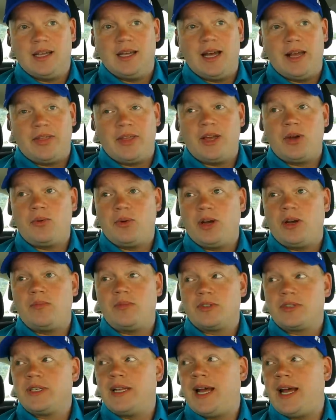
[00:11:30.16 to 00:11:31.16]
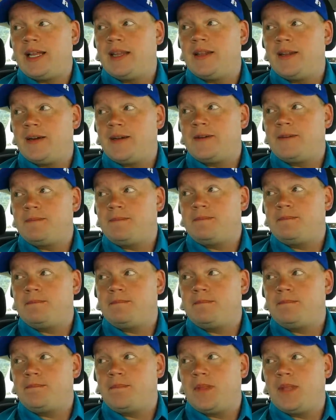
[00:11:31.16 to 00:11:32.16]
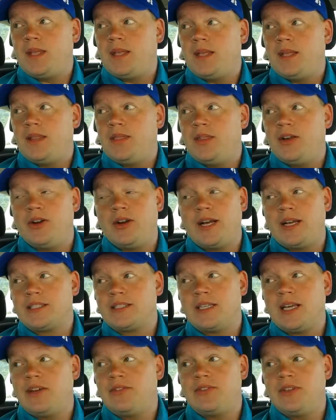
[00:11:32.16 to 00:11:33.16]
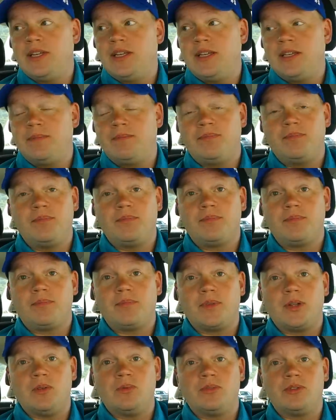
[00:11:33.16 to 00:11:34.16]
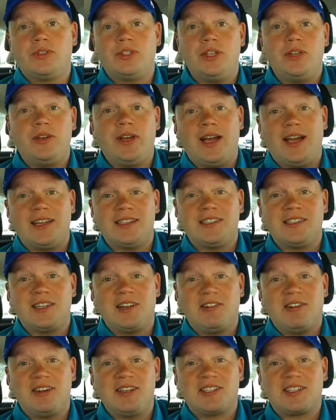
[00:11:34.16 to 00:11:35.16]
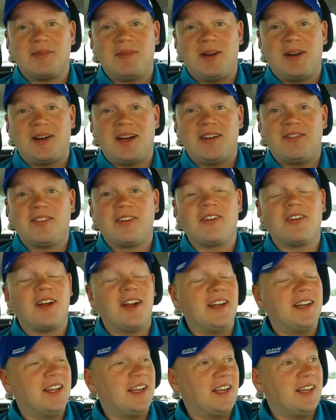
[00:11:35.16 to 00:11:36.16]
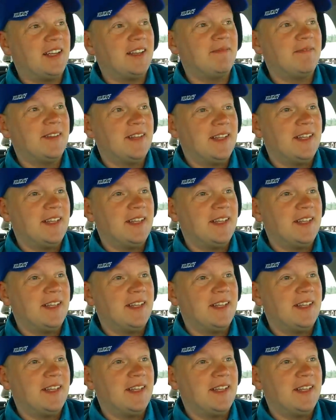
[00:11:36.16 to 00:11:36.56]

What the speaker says: I think we almost died there. They're not safe to eat. We'll see you guys, as always, tomorrow. Have a great day.